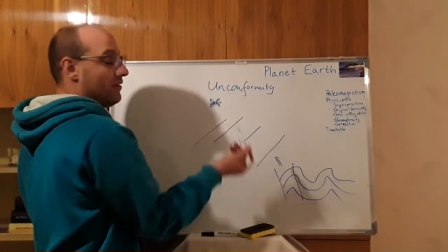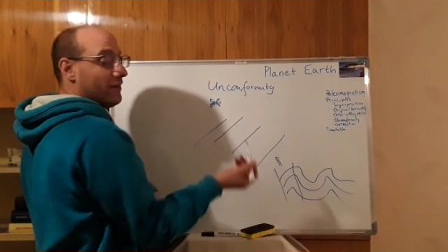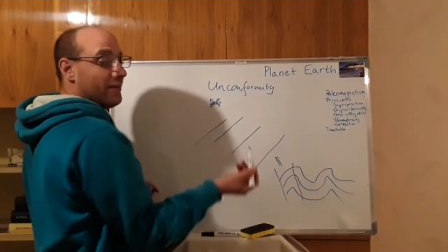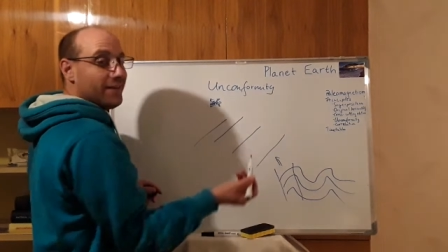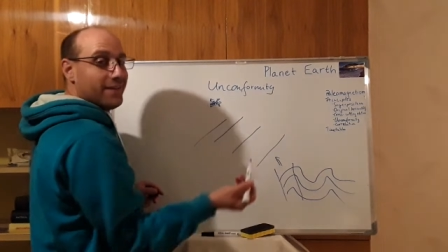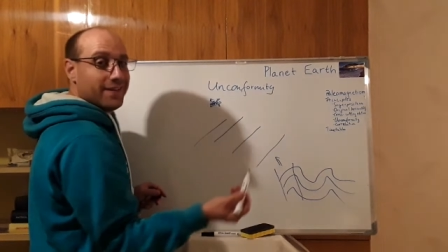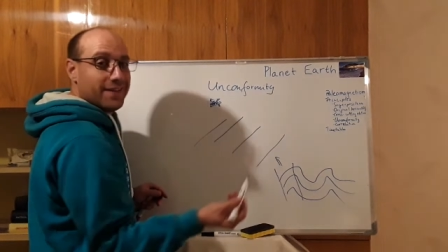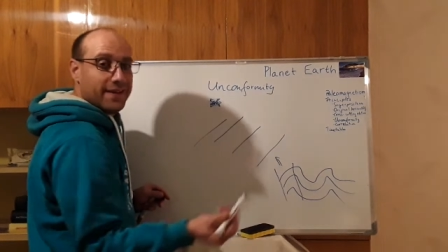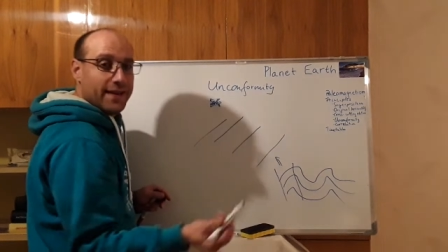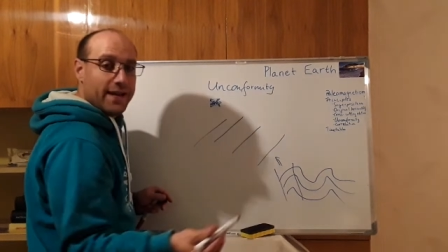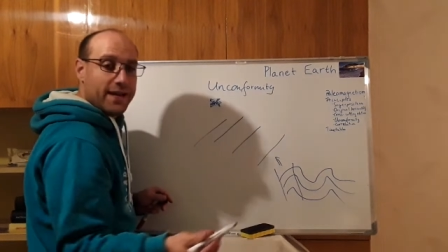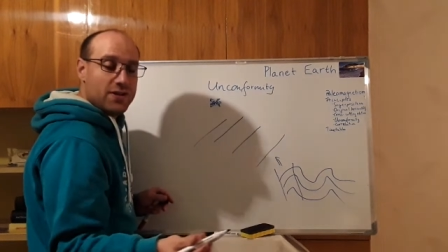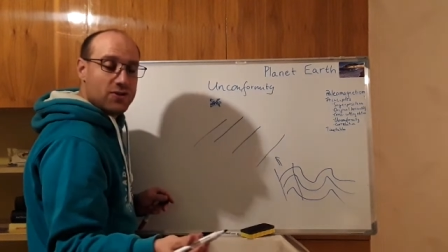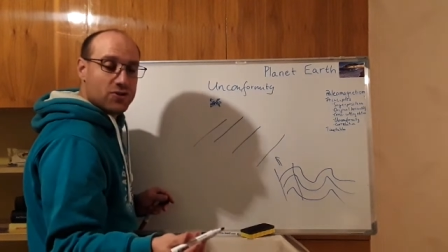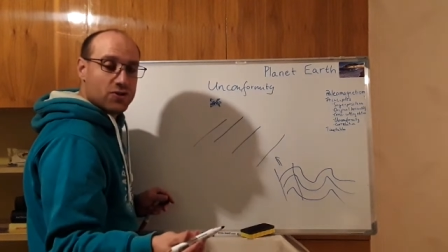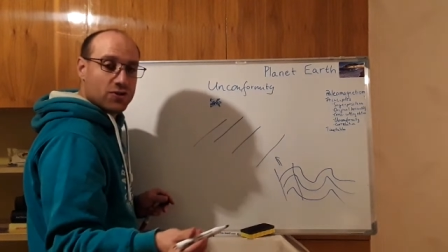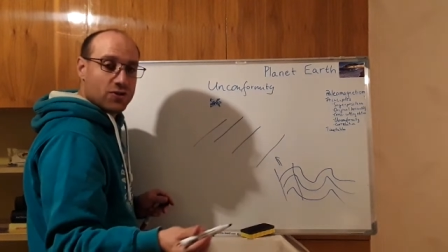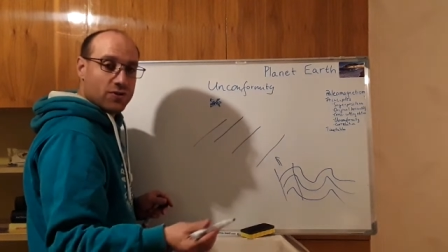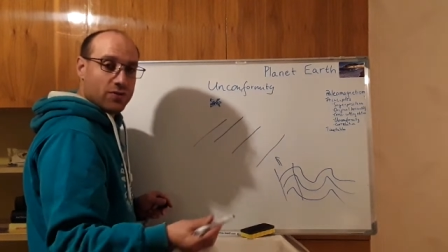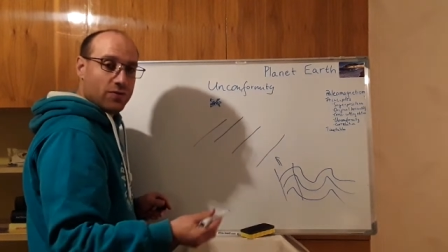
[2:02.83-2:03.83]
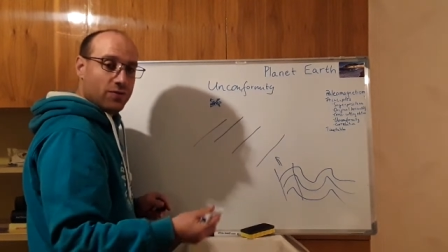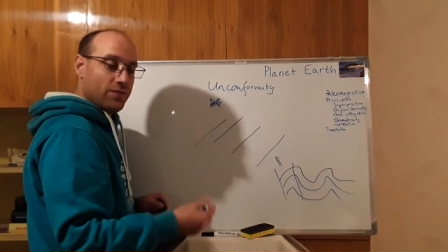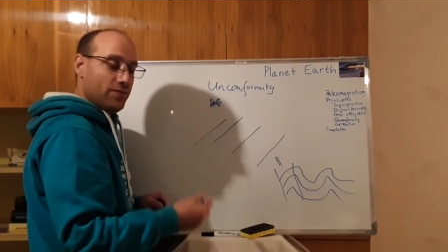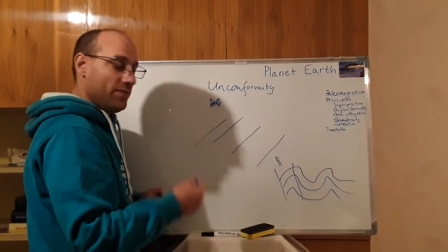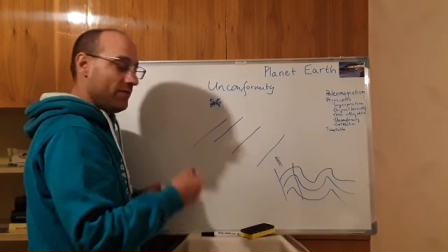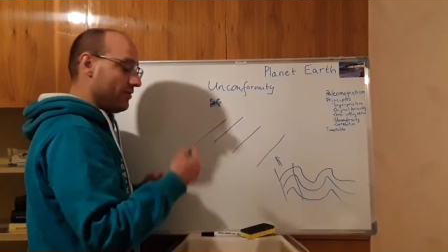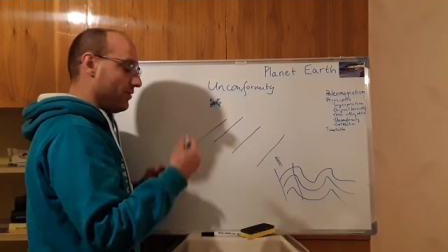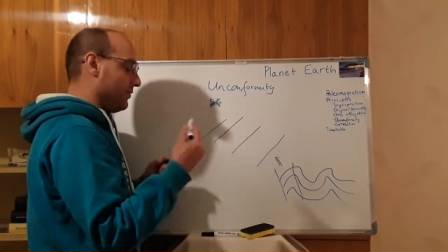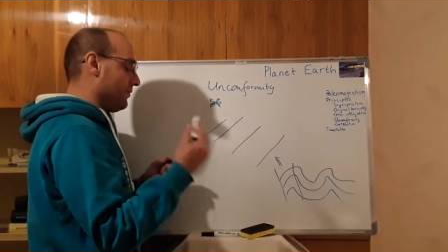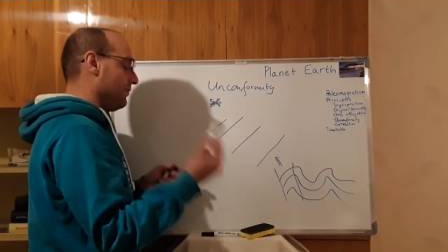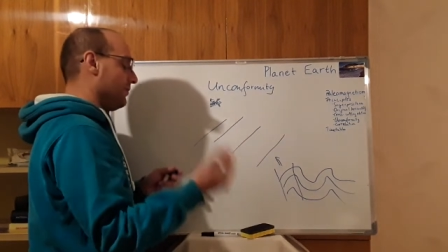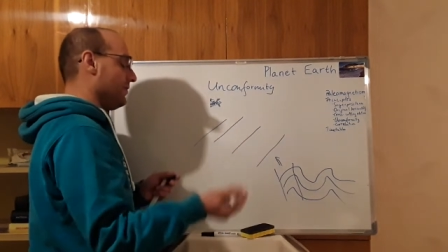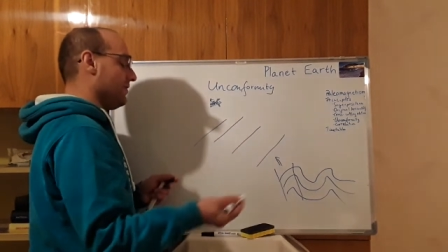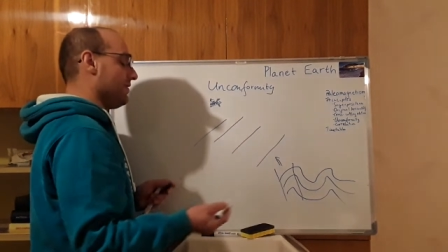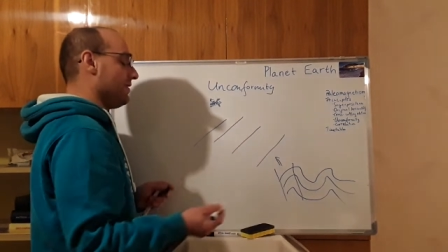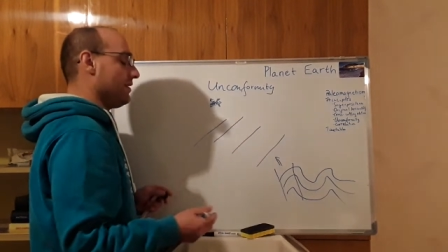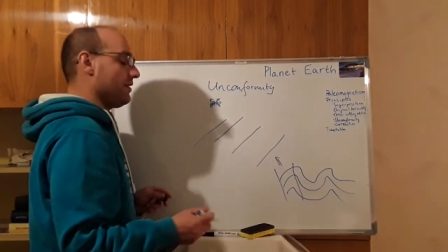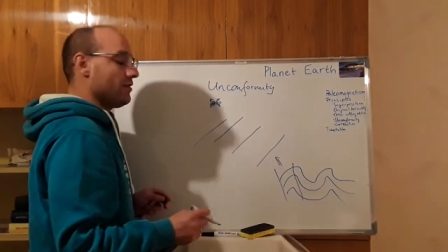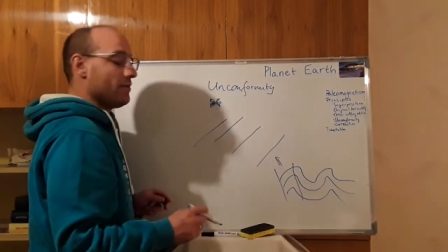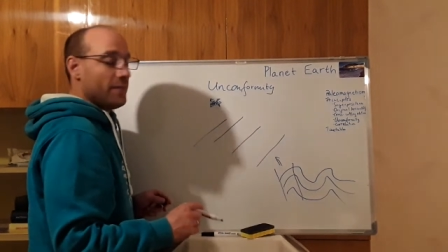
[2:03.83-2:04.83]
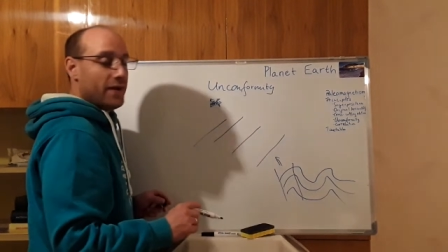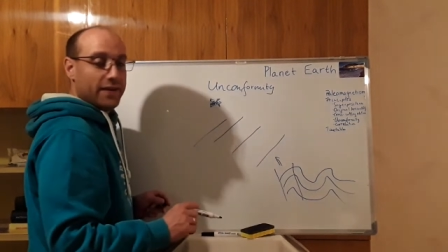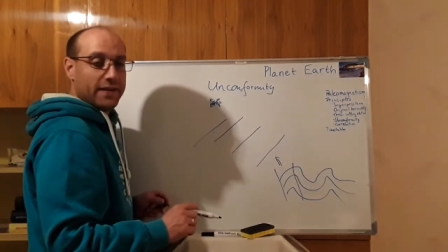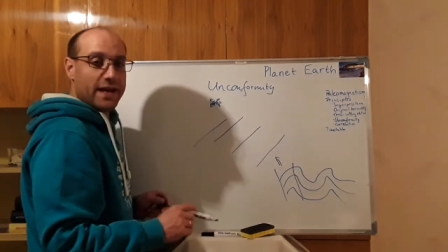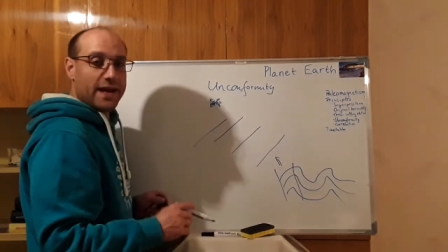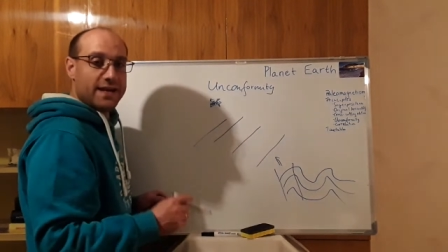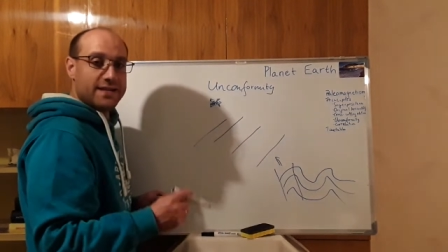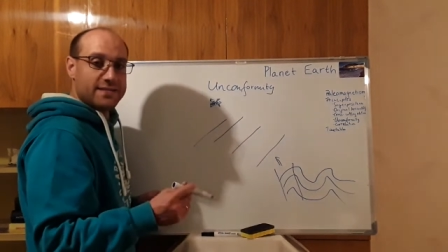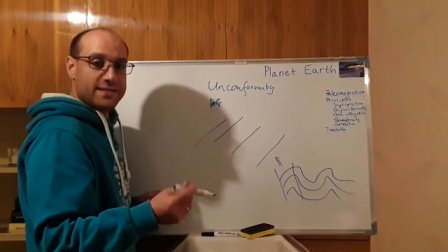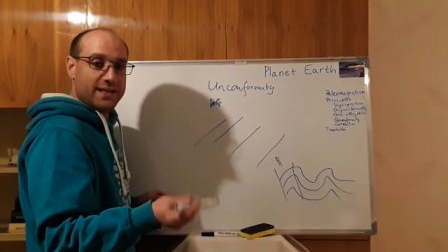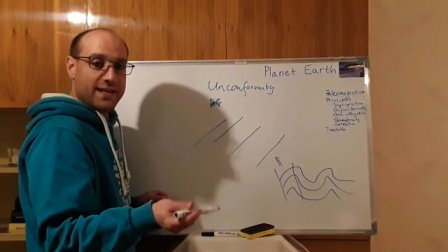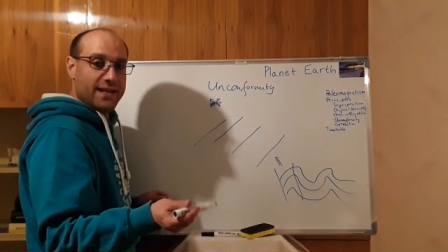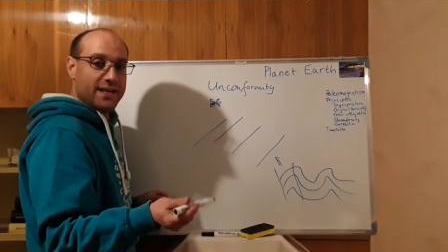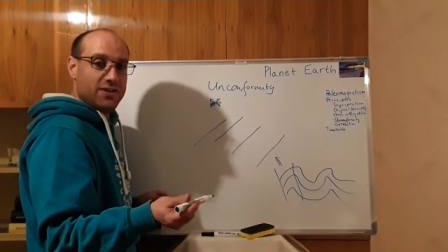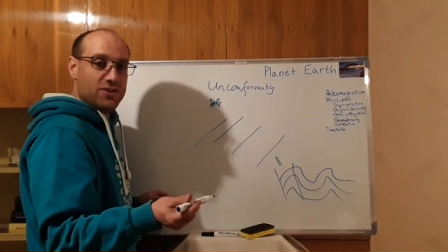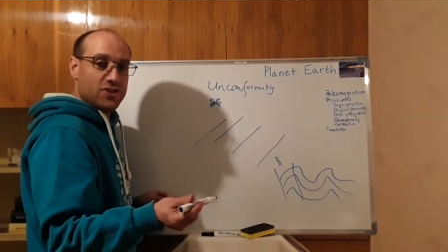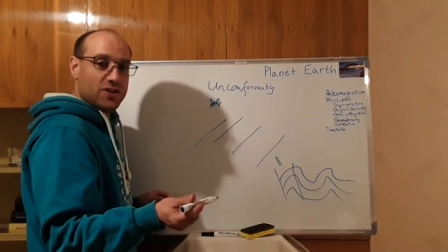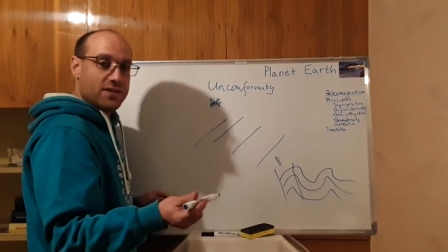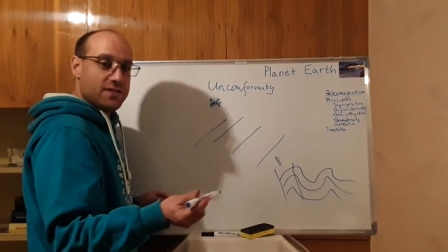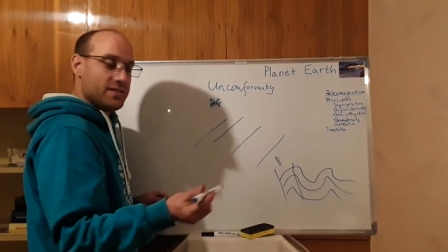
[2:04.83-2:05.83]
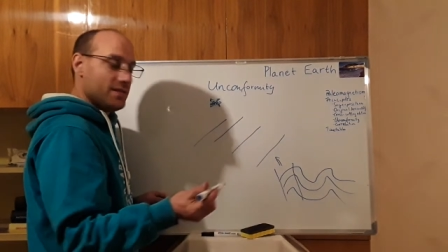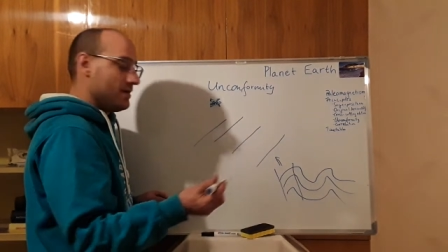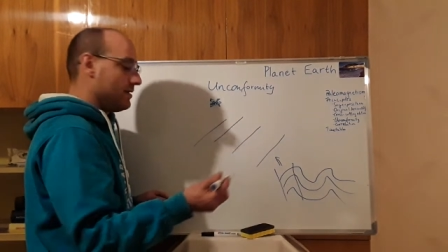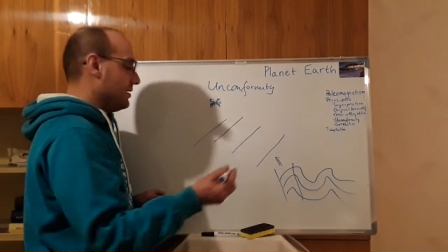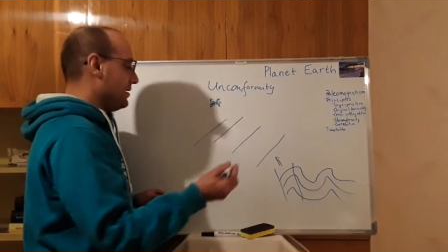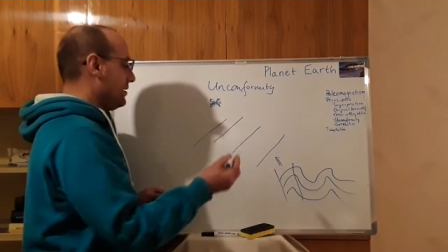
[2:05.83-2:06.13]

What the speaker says: a glacial, so if we think about ice ages,